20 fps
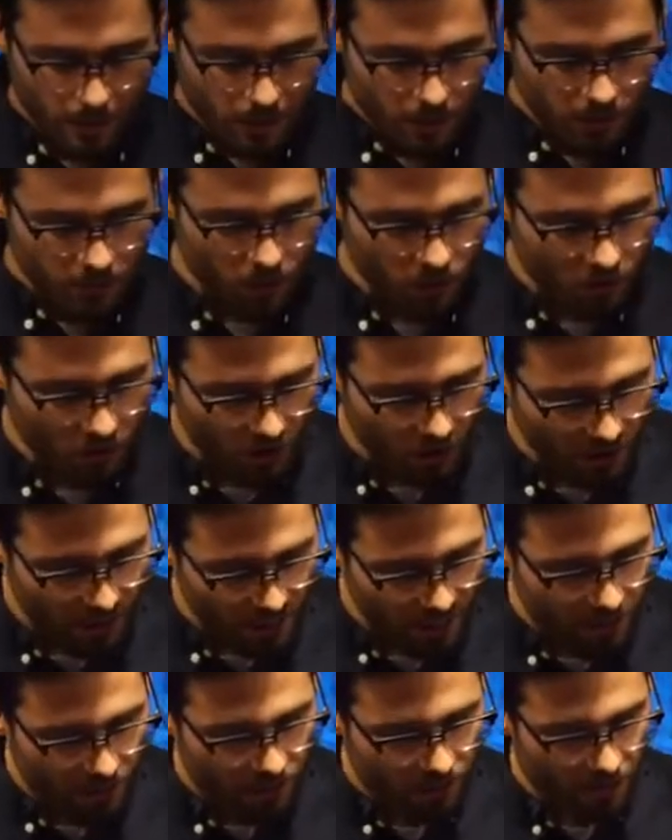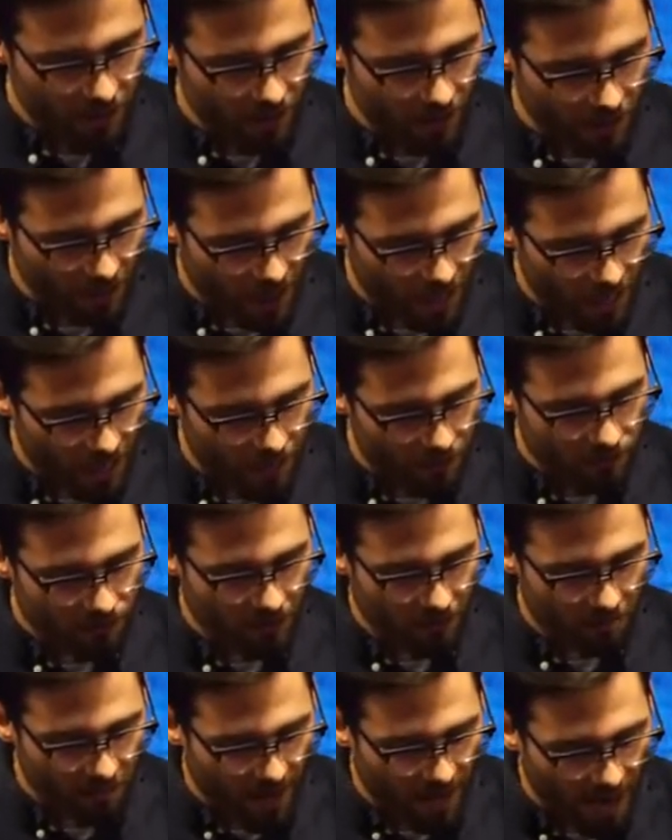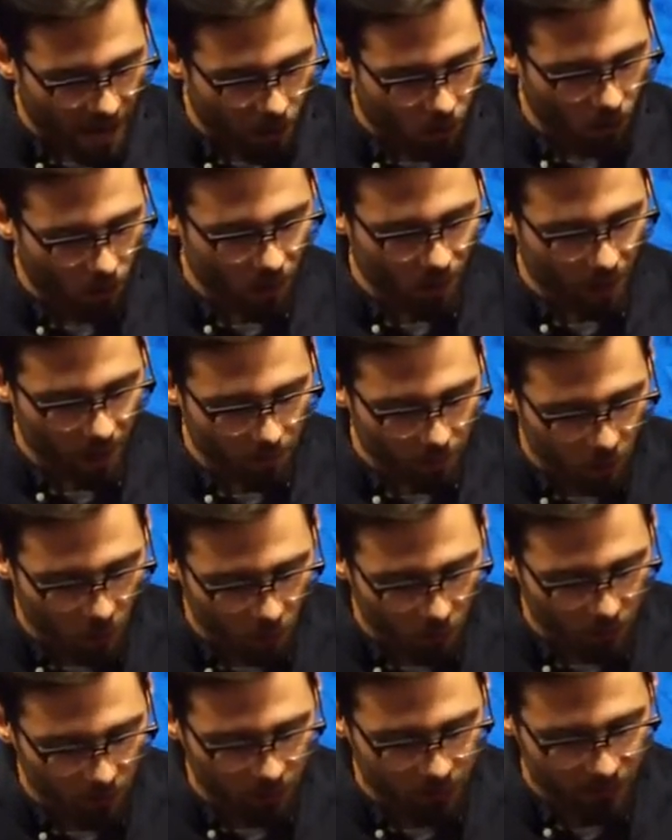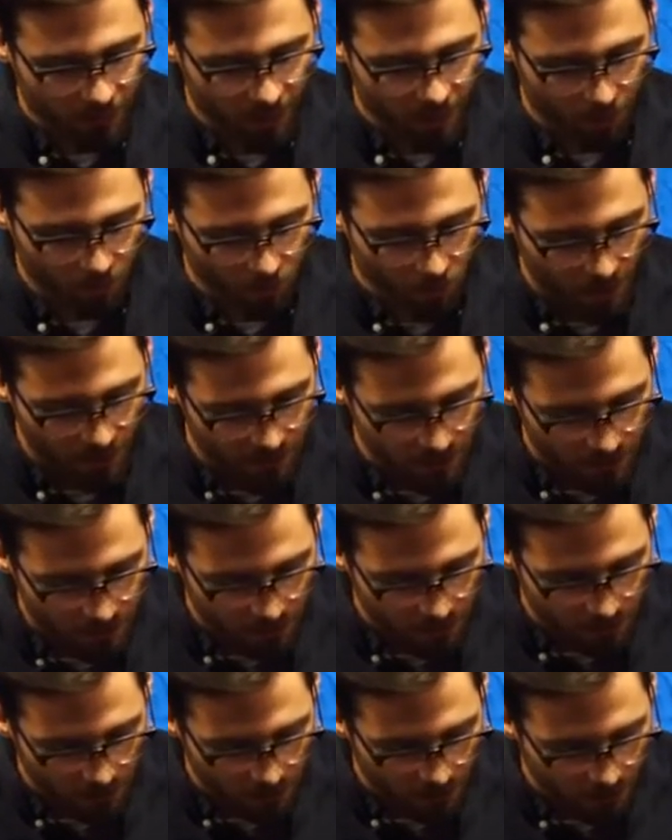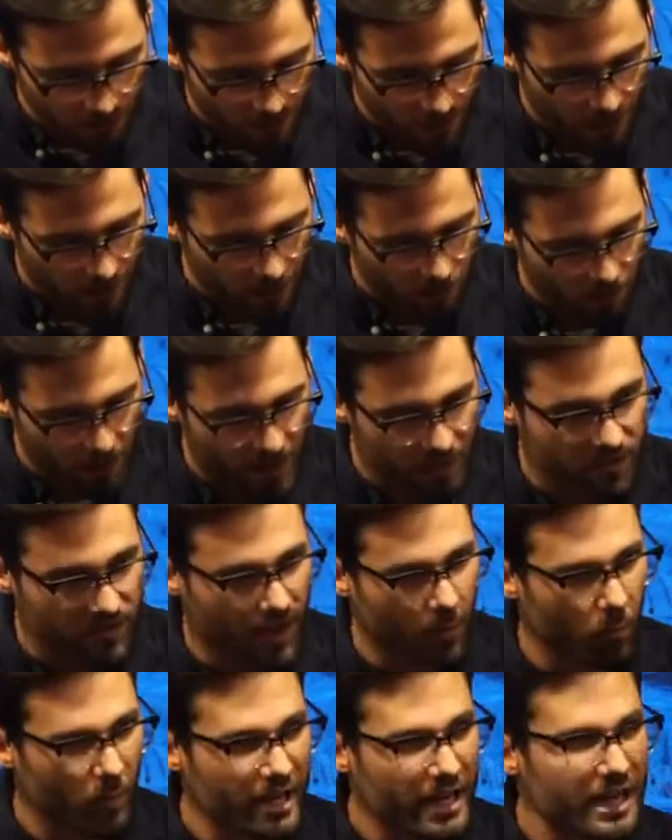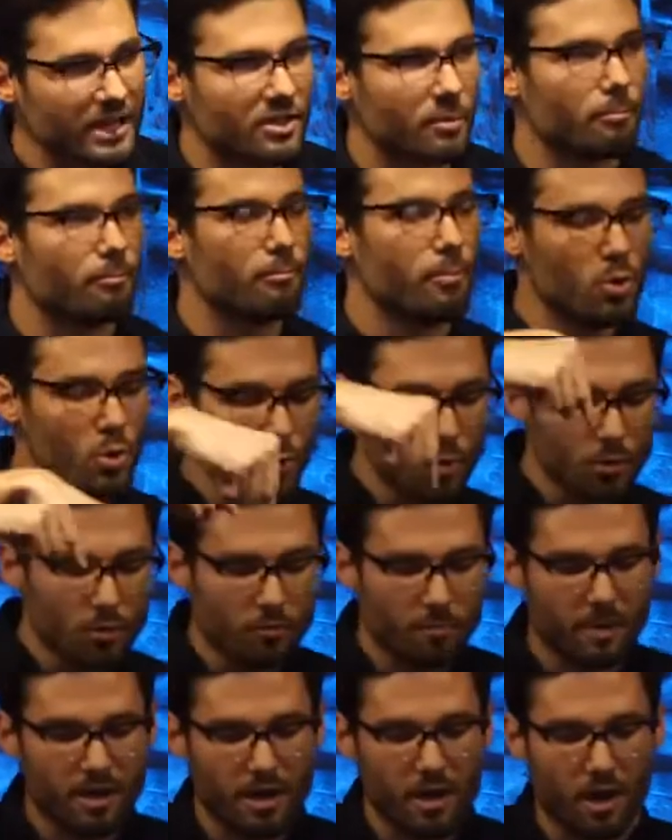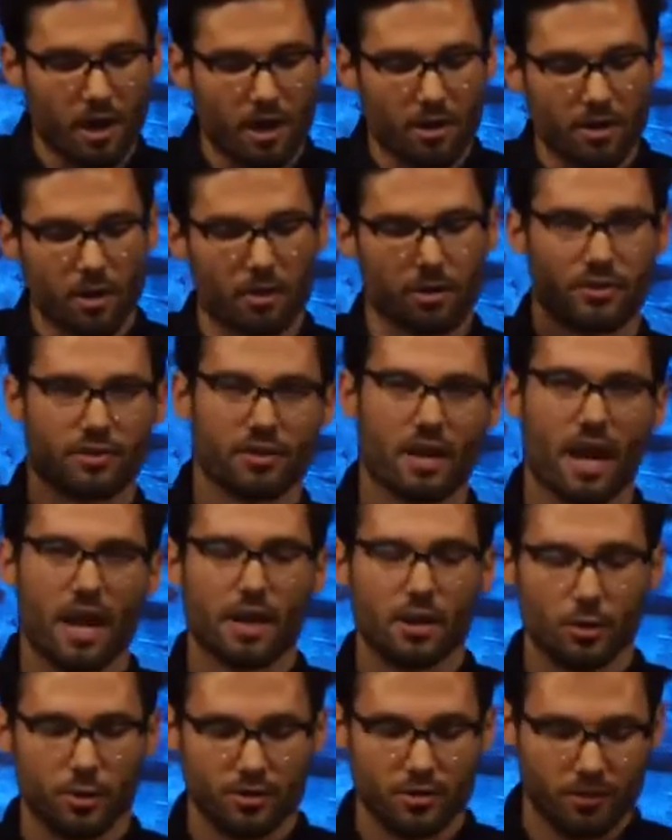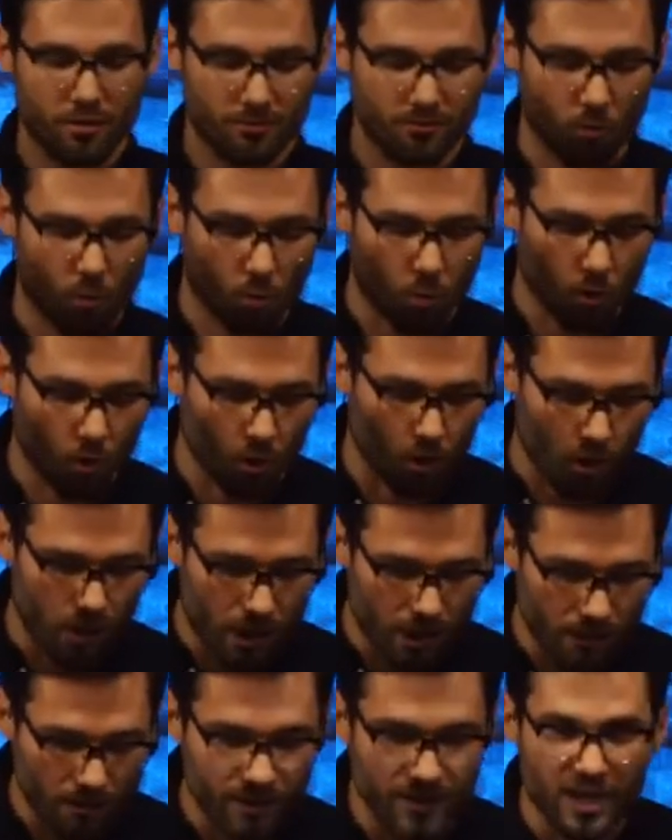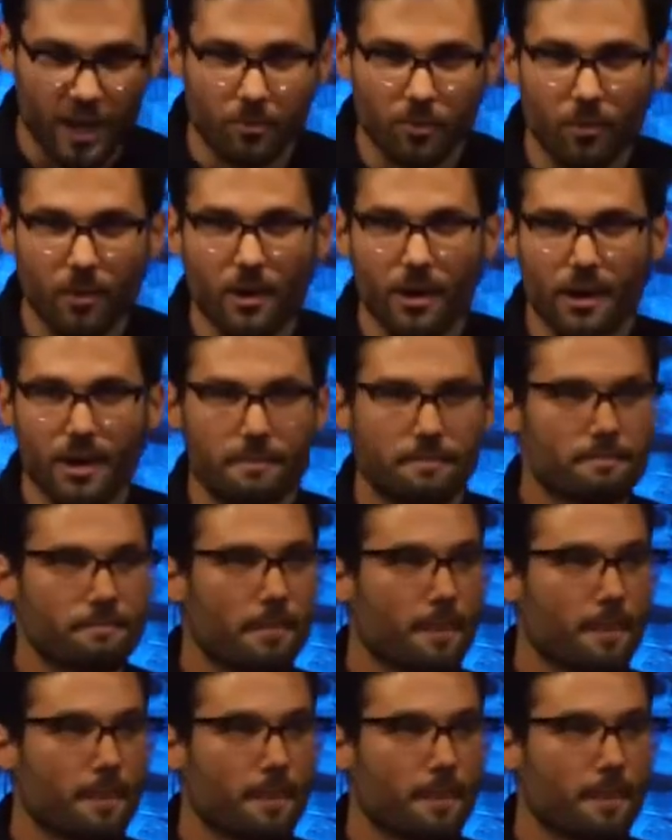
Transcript: So to live a life of power and purpose and presence means that we need to move beyond our desires for the temporary,